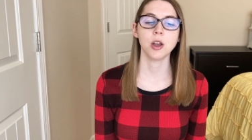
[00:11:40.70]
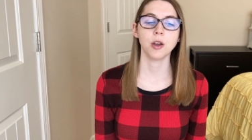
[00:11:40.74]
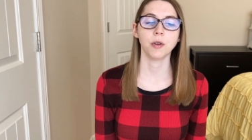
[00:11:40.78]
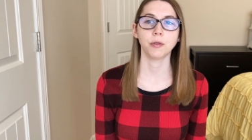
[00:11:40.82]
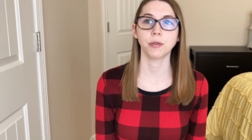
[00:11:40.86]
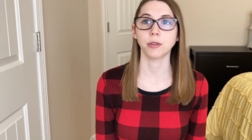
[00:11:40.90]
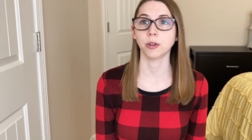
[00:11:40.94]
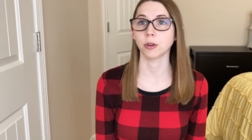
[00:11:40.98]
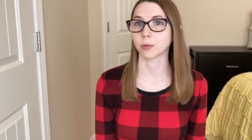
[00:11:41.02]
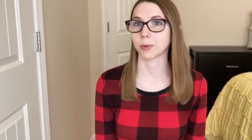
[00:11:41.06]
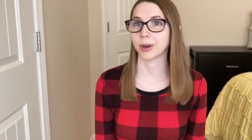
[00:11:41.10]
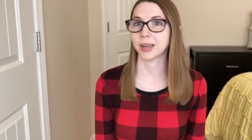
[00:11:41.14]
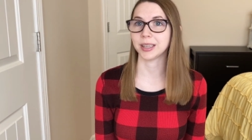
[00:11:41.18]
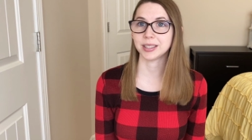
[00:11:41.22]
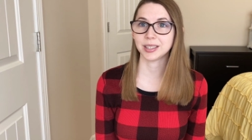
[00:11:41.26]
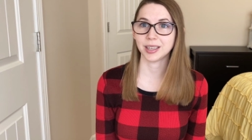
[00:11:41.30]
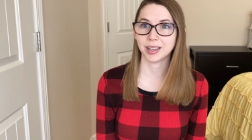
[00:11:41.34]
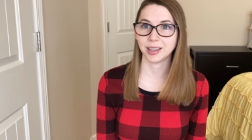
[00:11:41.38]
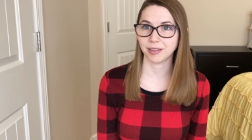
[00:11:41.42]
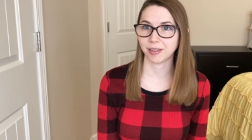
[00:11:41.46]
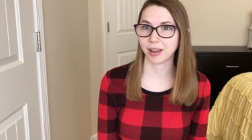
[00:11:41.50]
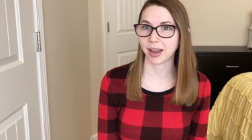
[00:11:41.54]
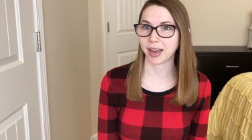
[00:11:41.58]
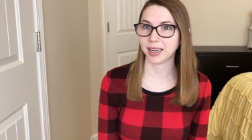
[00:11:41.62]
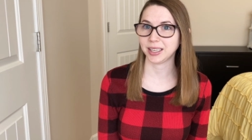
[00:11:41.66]

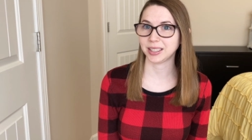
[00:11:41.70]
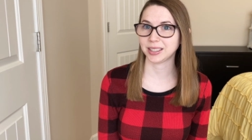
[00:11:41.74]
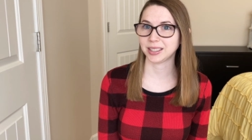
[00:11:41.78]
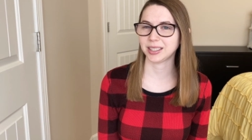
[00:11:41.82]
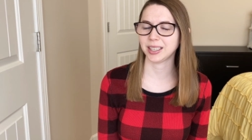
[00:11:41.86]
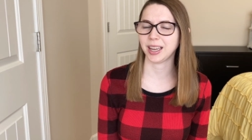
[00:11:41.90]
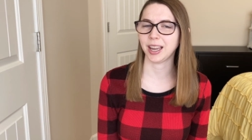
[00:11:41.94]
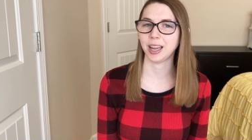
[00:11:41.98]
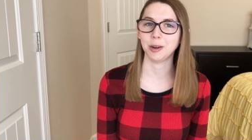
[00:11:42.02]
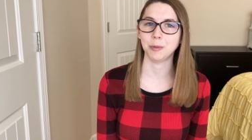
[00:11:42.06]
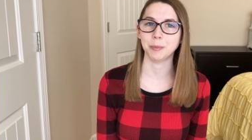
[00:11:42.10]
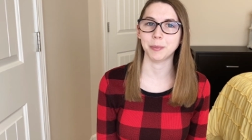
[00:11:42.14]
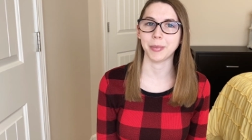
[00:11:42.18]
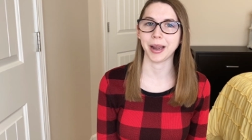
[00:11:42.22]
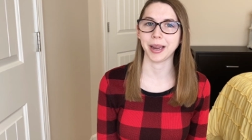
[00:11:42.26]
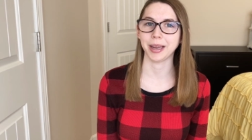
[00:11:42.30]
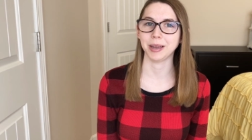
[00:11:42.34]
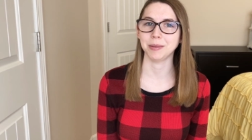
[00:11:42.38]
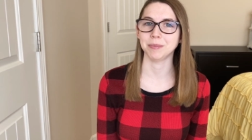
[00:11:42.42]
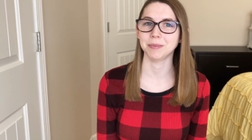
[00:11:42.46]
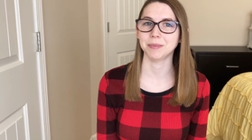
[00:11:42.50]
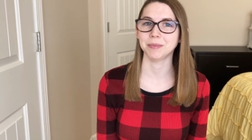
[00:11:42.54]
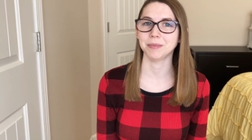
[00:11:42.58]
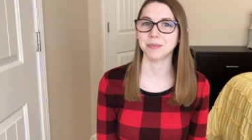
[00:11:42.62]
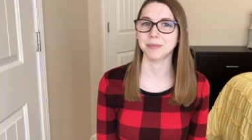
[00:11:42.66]
fluorescent lights in
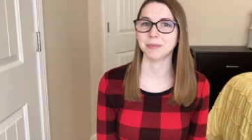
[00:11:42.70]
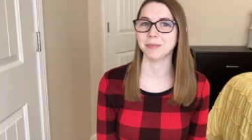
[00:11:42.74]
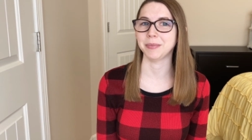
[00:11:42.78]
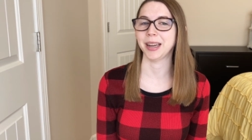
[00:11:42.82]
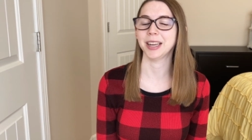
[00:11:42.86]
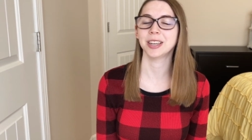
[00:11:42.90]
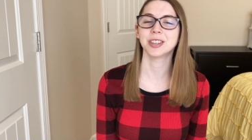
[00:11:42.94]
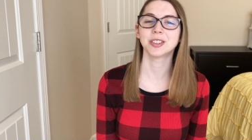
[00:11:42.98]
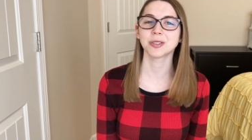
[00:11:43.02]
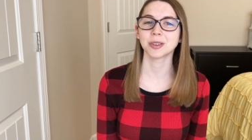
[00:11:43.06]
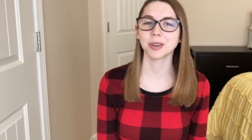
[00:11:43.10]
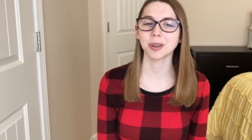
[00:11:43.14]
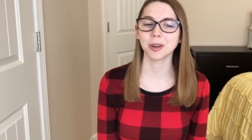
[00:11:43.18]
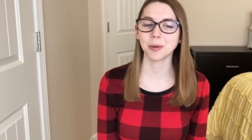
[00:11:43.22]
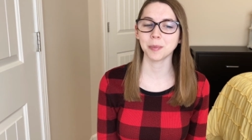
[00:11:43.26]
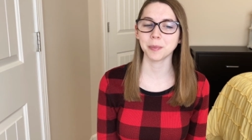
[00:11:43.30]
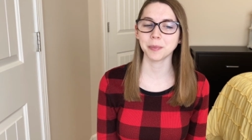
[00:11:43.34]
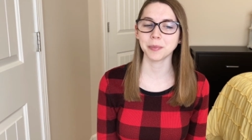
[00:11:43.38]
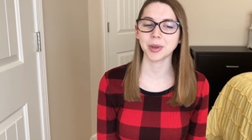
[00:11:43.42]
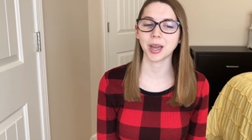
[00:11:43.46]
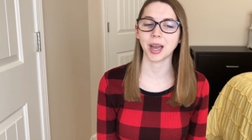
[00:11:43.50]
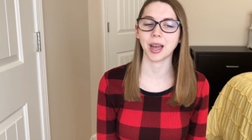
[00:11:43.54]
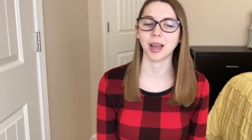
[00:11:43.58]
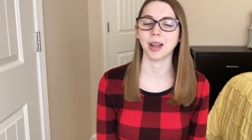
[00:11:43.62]
my bedroom.